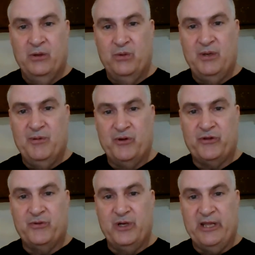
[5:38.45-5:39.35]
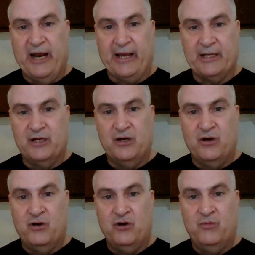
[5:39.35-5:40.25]
and we both agreed that I could
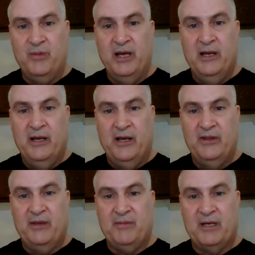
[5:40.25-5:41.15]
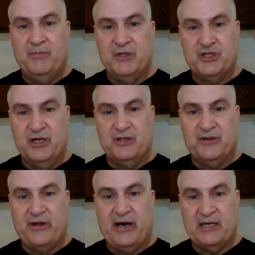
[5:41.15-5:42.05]
go home and that my admission
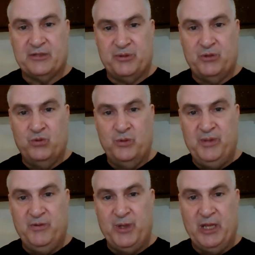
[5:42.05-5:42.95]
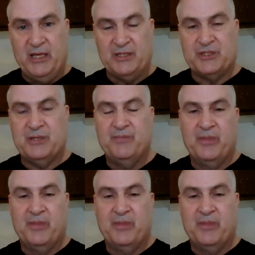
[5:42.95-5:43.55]
into the hospital would be released.